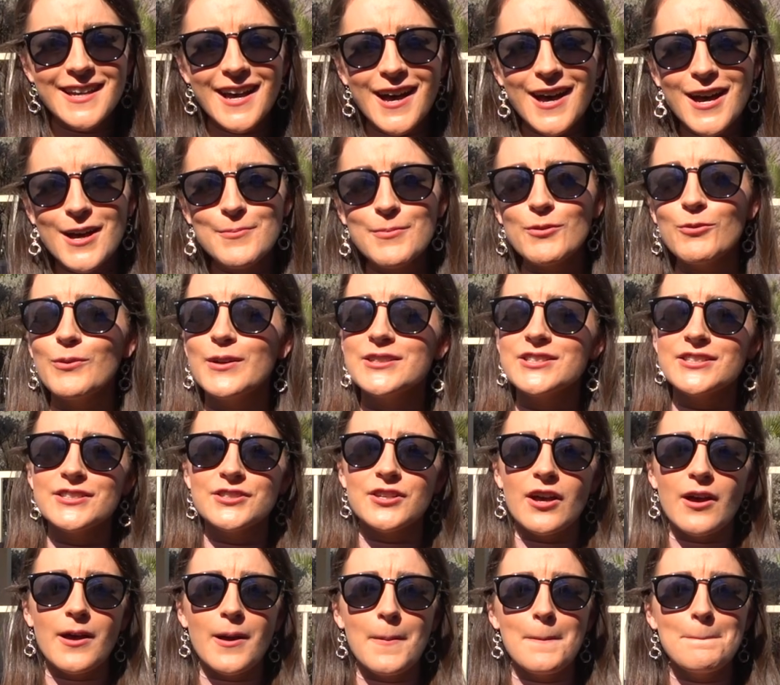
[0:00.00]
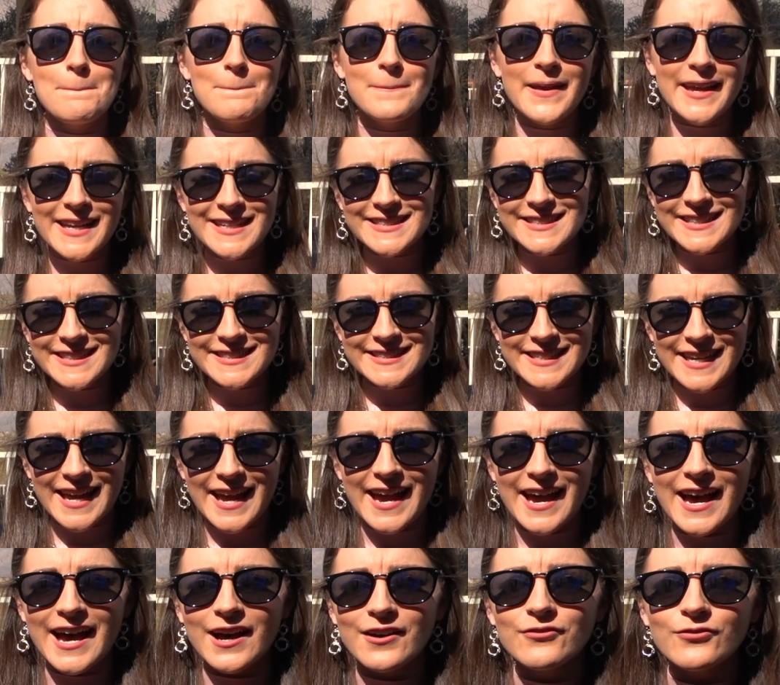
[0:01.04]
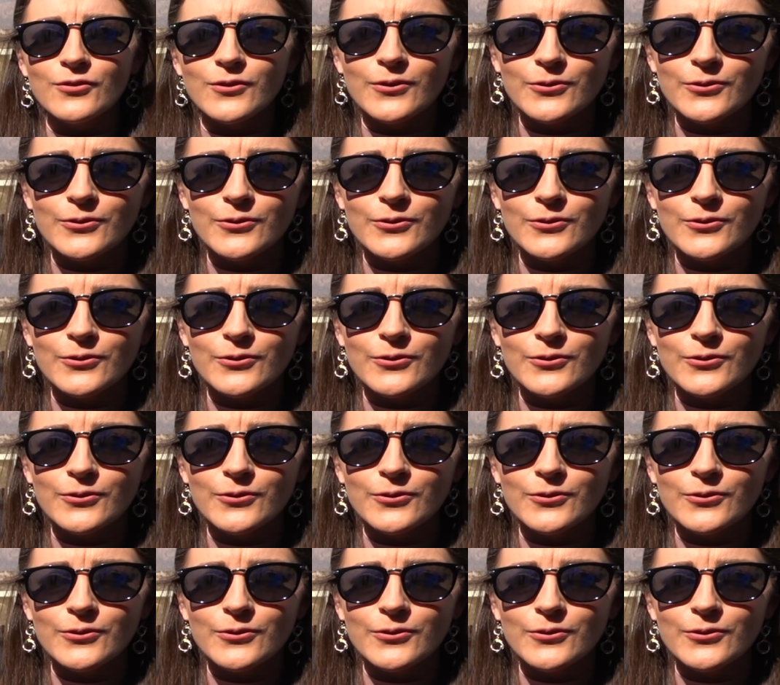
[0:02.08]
tub, which is amazing to have